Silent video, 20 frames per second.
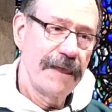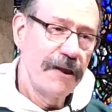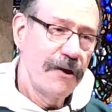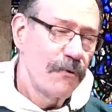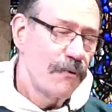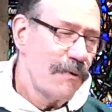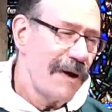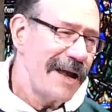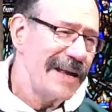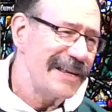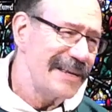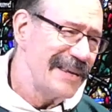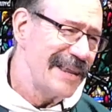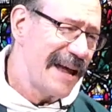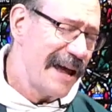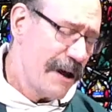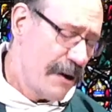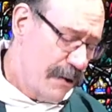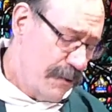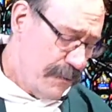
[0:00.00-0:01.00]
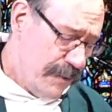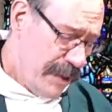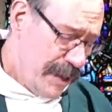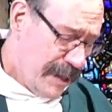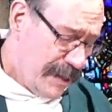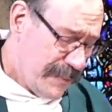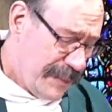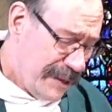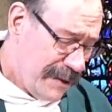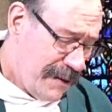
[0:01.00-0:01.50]
Right now,
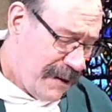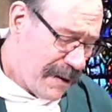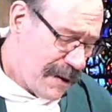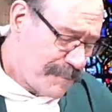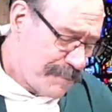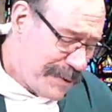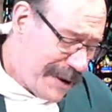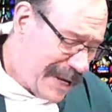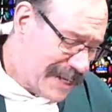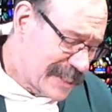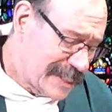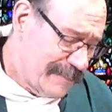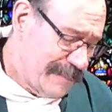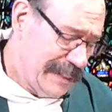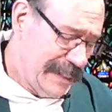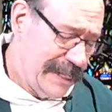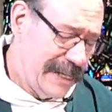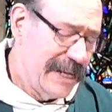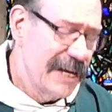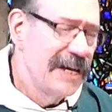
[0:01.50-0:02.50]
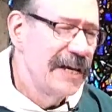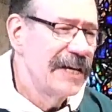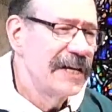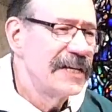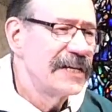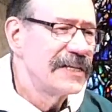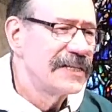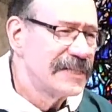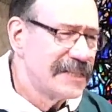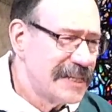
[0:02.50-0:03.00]
there are approximately
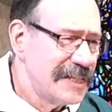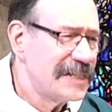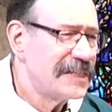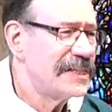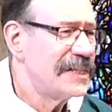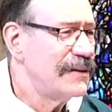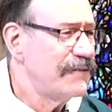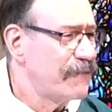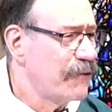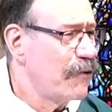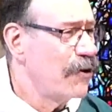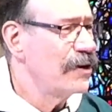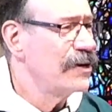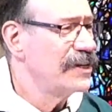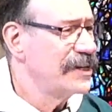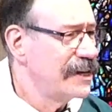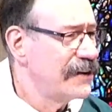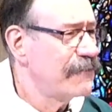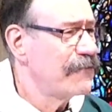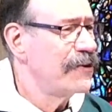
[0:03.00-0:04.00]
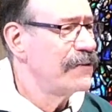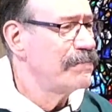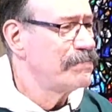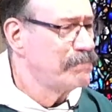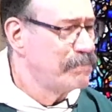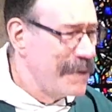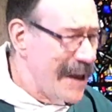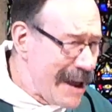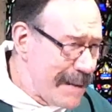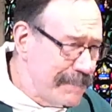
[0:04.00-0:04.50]
64 different
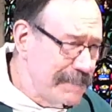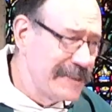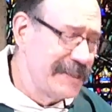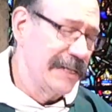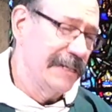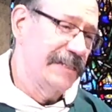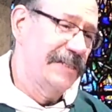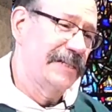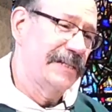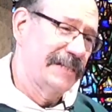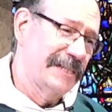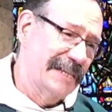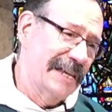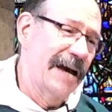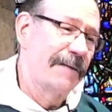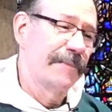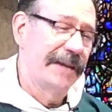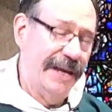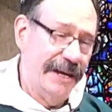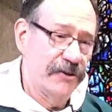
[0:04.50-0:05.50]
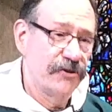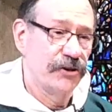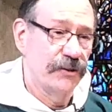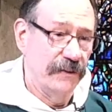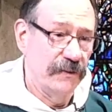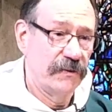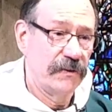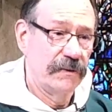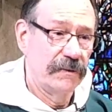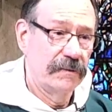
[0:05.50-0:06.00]
Baptist
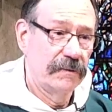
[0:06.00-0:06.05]
denominations.